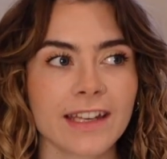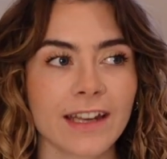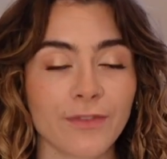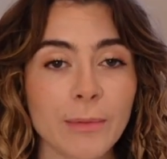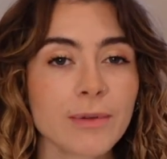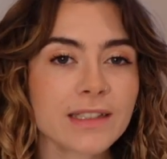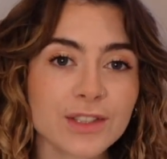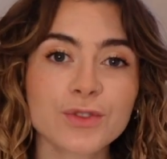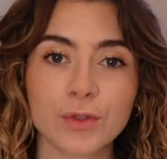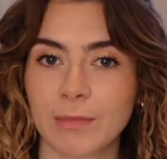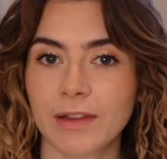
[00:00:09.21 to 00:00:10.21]
Now February is a
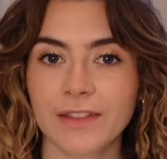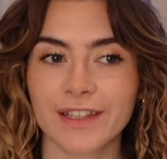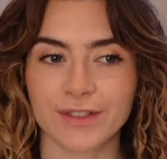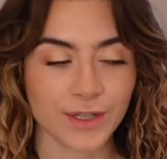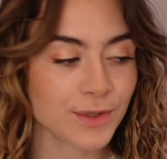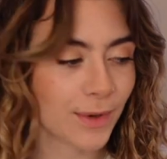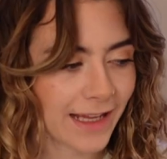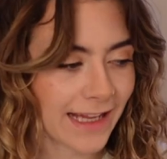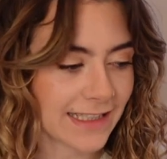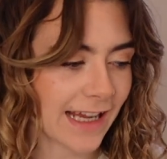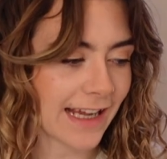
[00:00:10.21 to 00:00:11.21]
short month, it's only
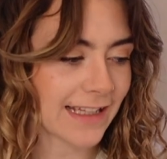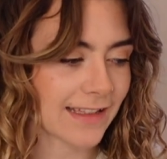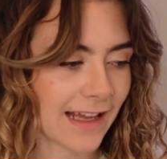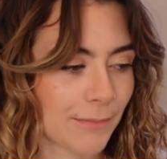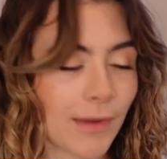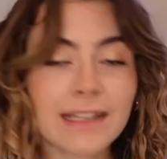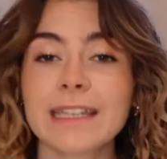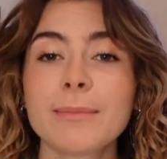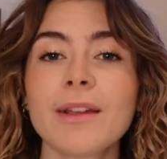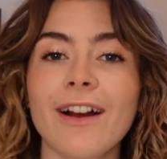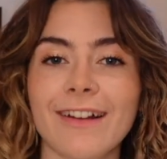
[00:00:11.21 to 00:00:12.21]
28 days and my
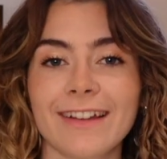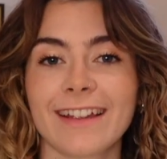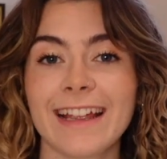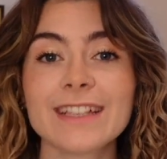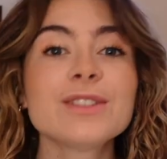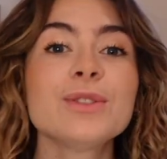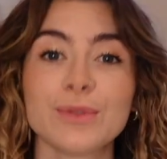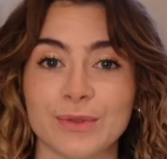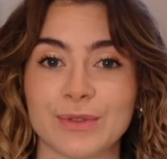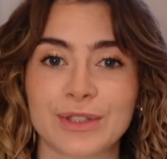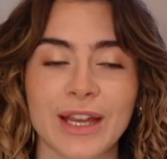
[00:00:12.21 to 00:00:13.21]
TBR is
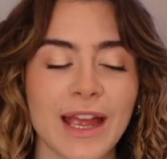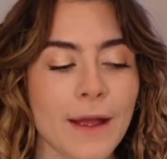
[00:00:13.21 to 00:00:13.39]
huge.